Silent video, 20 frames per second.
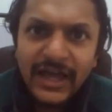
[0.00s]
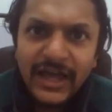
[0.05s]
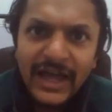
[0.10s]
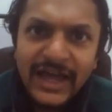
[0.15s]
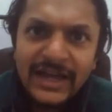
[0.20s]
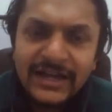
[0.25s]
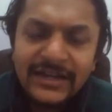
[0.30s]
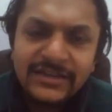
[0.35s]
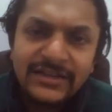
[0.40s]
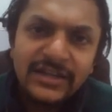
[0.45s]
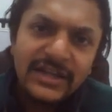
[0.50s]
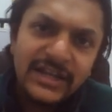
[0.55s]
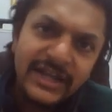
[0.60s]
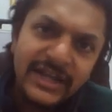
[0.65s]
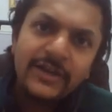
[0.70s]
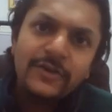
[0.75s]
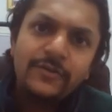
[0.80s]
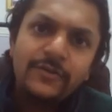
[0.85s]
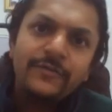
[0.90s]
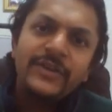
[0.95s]
and the
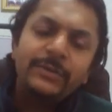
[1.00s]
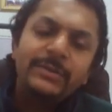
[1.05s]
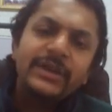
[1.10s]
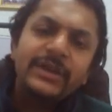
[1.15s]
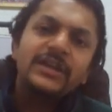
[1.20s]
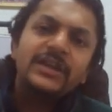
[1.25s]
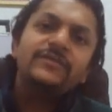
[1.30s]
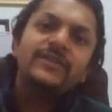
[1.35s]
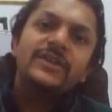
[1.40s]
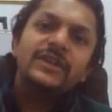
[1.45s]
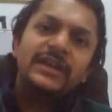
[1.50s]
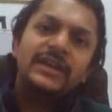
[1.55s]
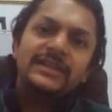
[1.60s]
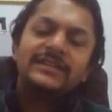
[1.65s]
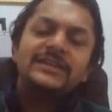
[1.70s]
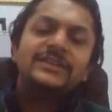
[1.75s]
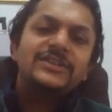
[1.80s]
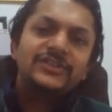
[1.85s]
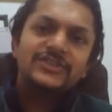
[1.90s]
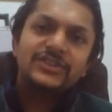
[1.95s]
link will be given in
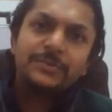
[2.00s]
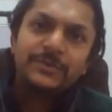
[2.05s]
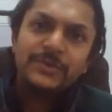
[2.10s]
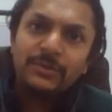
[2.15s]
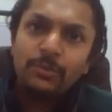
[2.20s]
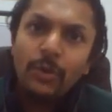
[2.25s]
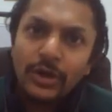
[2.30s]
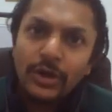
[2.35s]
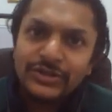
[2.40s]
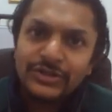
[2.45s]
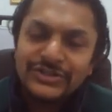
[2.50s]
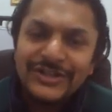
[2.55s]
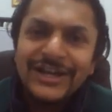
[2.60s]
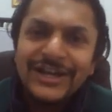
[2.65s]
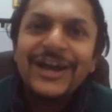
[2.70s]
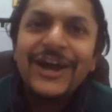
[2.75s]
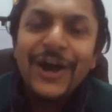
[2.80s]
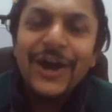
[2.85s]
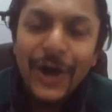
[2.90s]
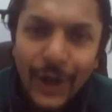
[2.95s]
the description box.
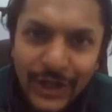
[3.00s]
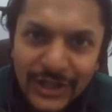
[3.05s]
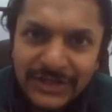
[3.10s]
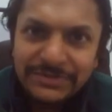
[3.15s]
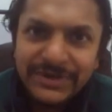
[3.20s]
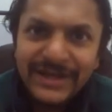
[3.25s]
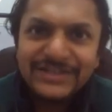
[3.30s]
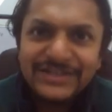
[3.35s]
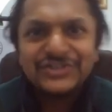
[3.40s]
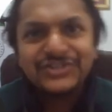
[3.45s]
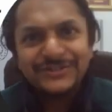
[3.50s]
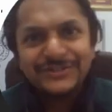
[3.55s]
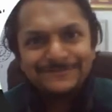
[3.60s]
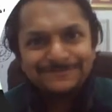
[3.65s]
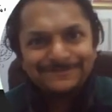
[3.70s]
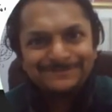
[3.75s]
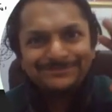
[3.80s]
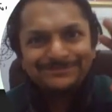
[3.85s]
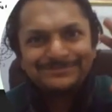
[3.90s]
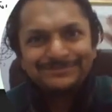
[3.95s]
All the best.
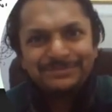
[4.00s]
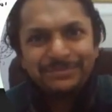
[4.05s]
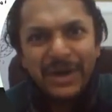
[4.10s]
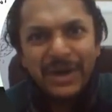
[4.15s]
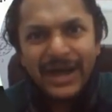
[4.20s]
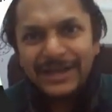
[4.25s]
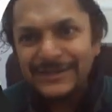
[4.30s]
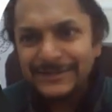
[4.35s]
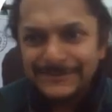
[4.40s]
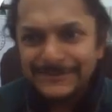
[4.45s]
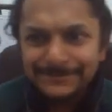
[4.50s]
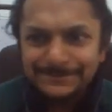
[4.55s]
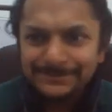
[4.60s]
Bye.